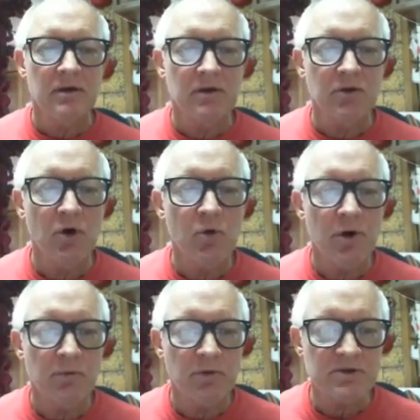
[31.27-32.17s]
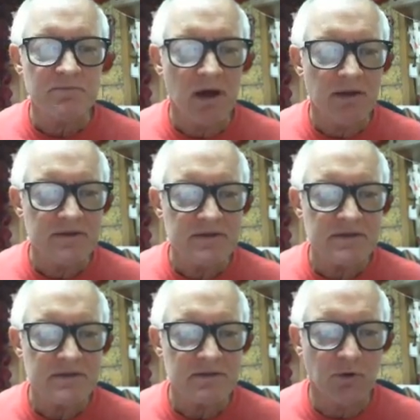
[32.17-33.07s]
No one
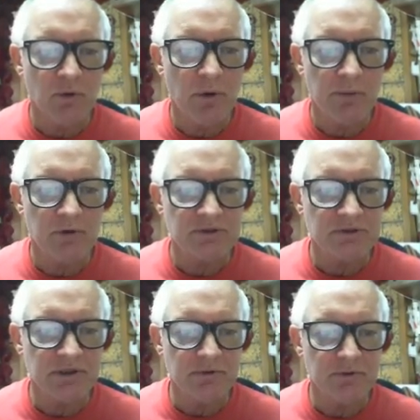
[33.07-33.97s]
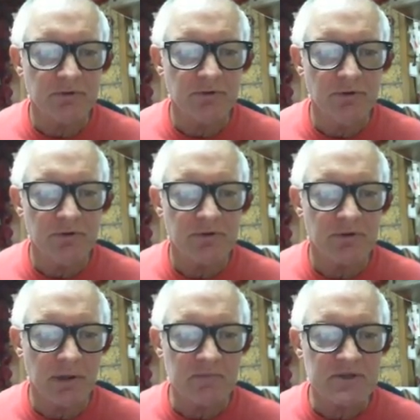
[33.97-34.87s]
responds. No one wants to hear the truth.
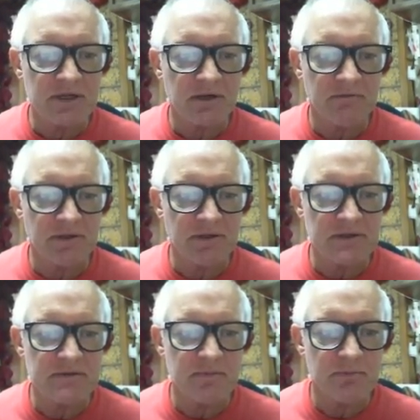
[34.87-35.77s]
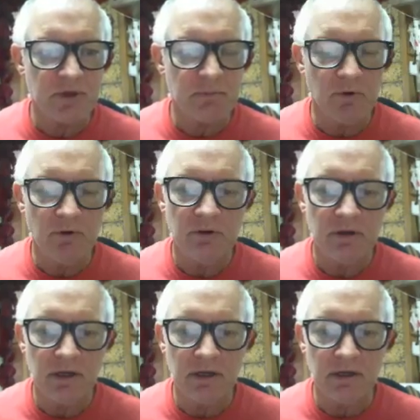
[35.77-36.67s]
I'm sick of these people.
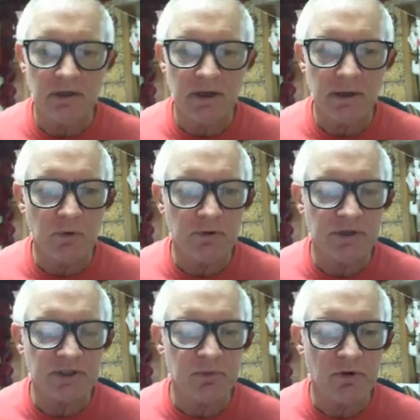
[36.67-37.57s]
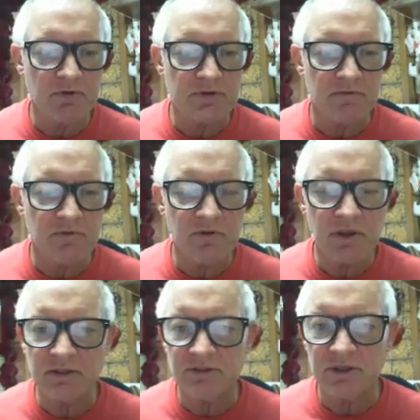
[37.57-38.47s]
I'm going to expose a few
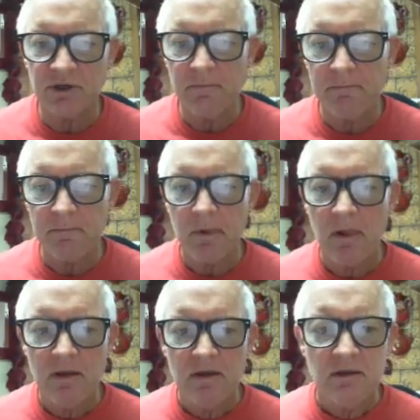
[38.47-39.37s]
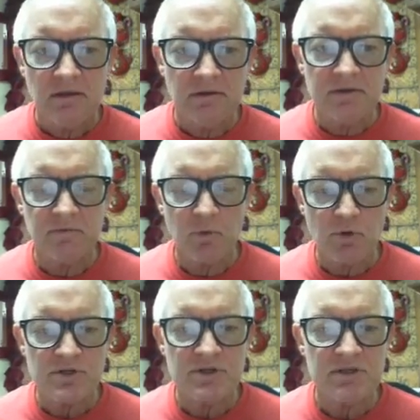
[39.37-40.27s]
things here. This, of
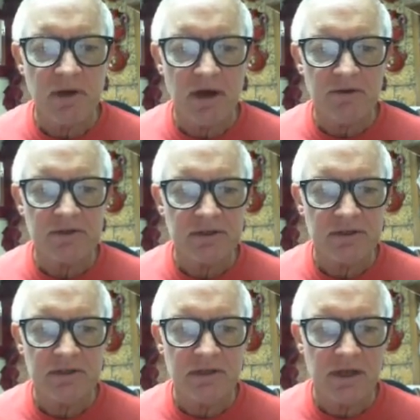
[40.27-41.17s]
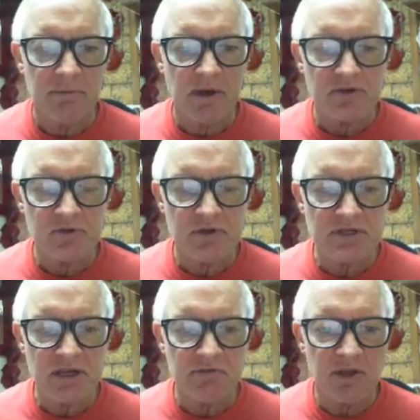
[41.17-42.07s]
course, is about
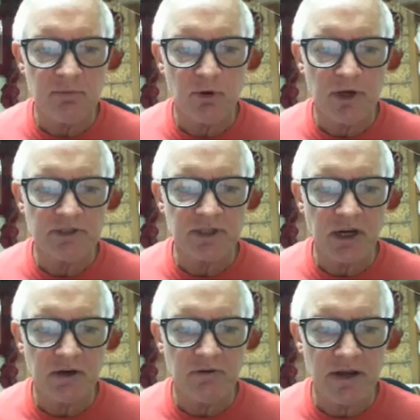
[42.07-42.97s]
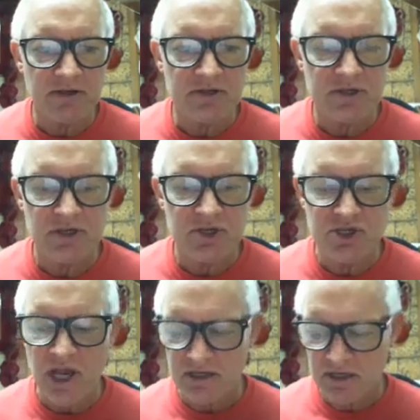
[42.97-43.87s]
MH370, the Malaysia Airlines
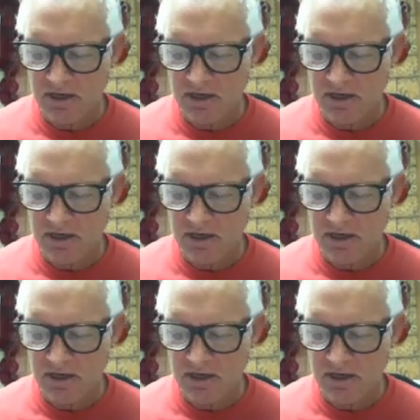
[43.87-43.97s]
jet.